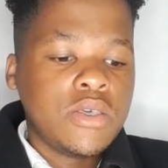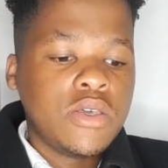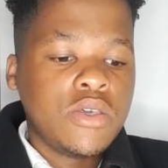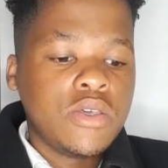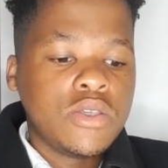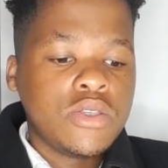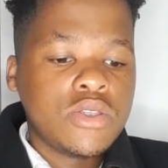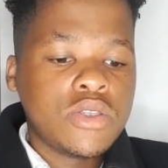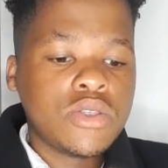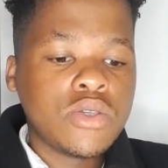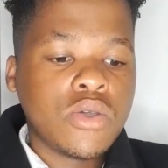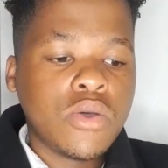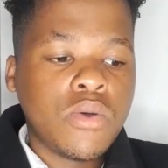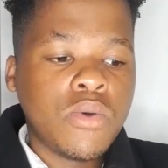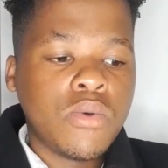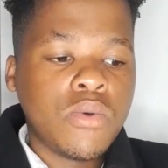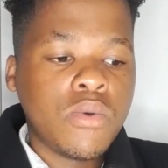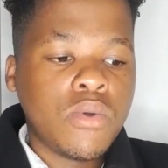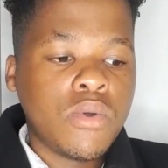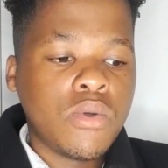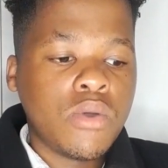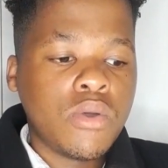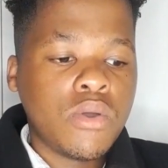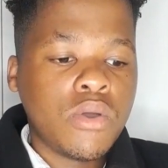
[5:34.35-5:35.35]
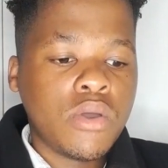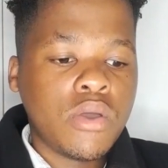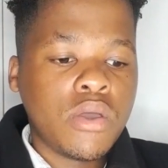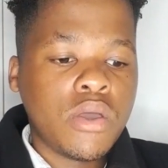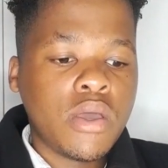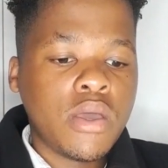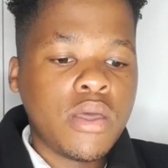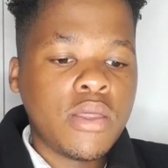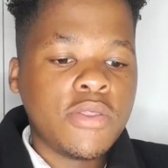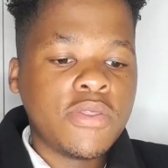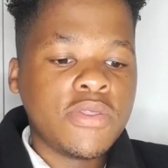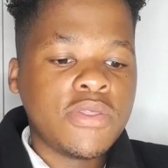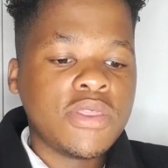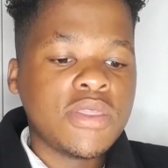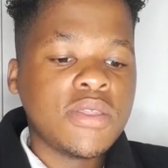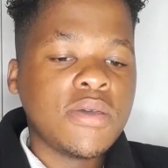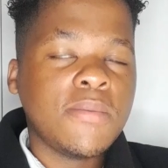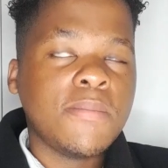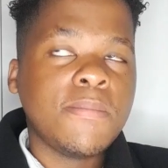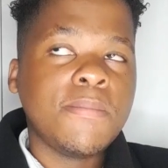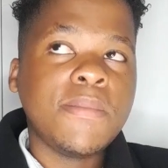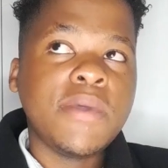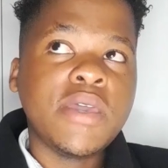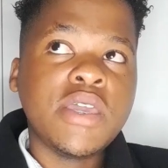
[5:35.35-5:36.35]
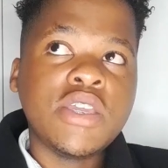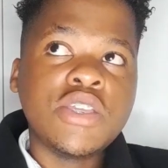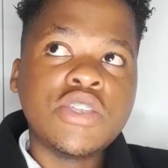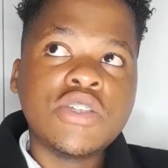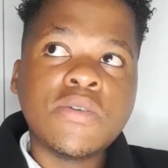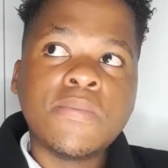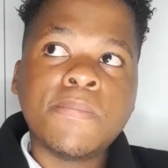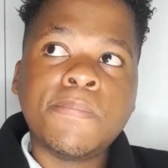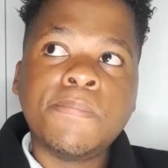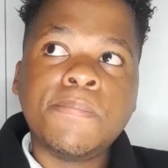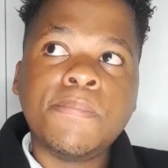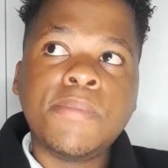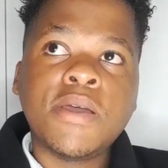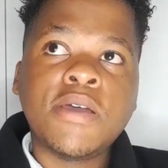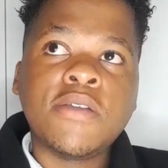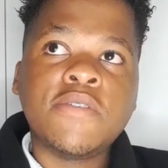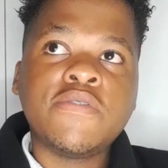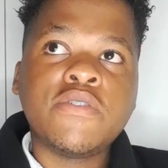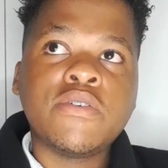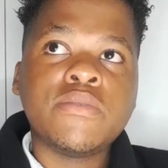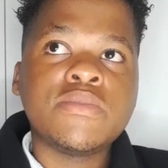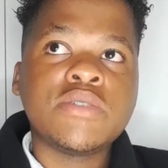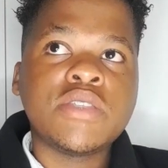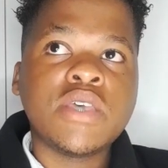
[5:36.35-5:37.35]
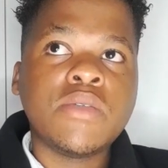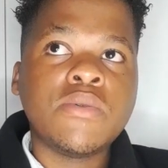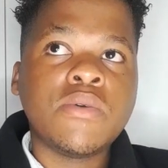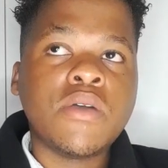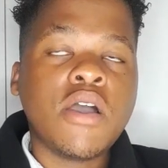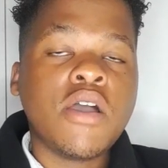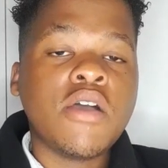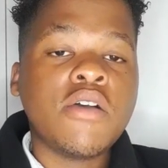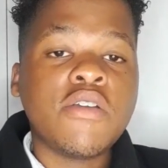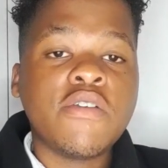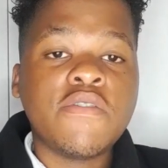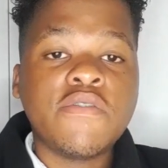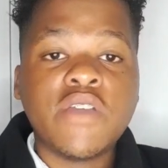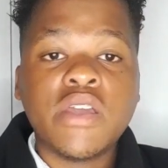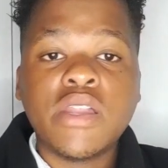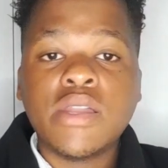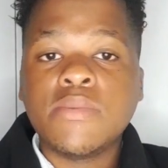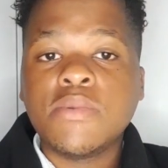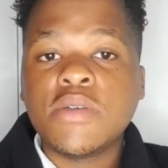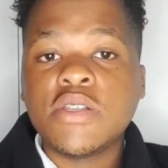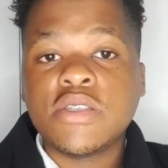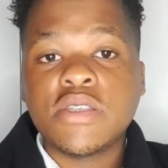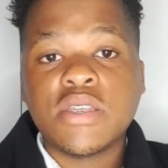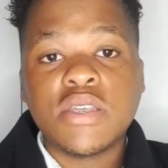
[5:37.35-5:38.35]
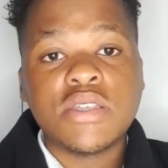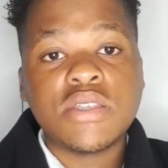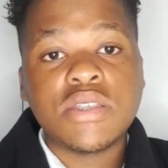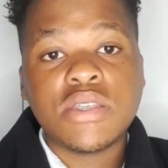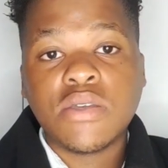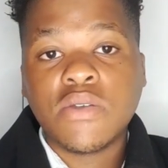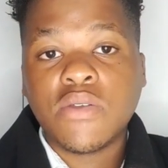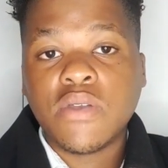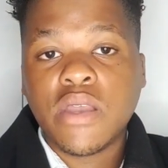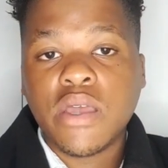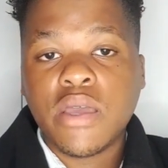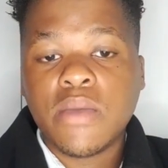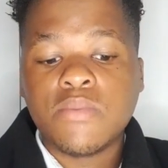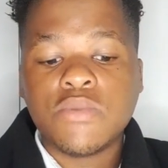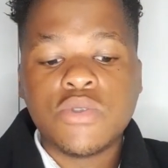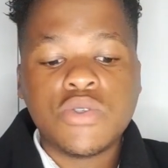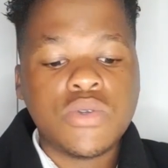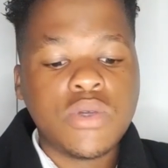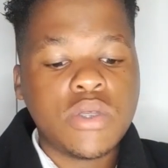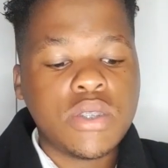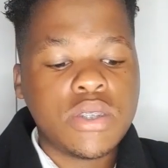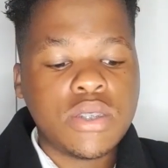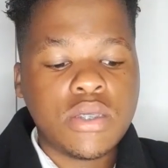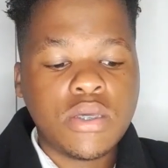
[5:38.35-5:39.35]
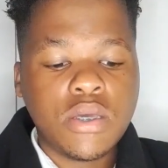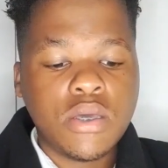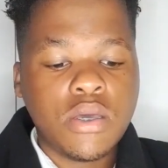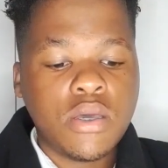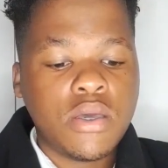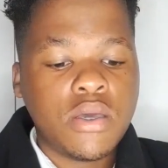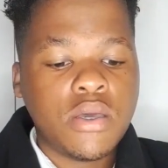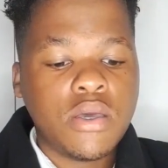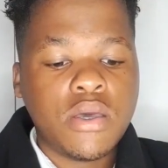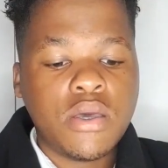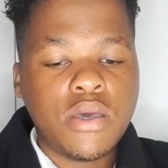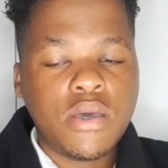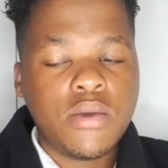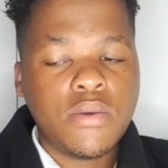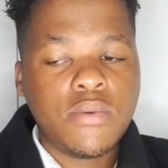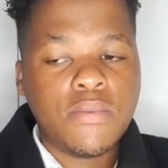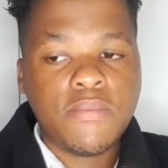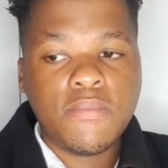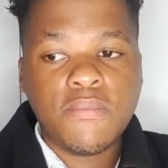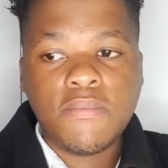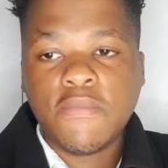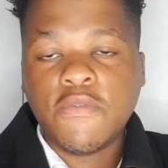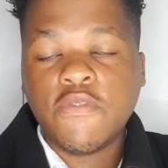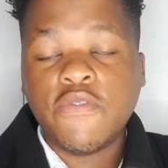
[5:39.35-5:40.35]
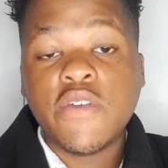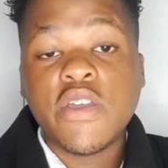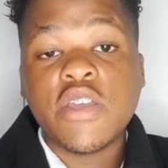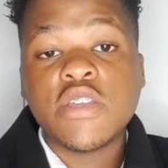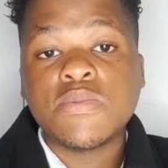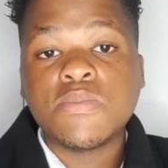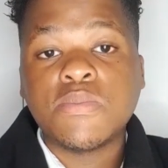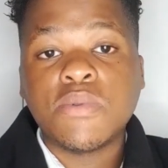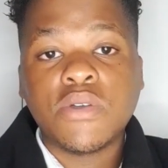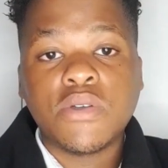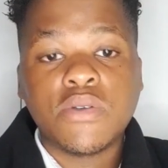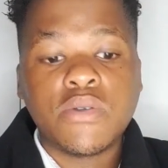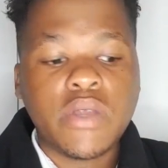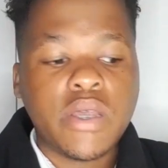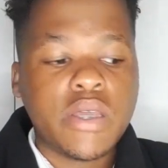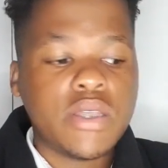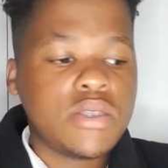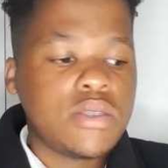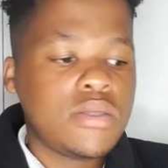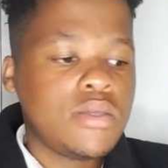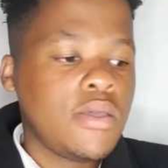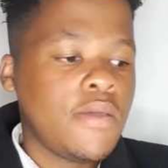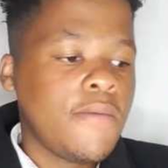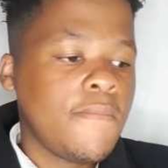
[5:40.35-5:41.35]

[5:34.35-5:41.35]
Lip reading: So, the major platforms that are available is Instagram, Twitter, Facebook, right?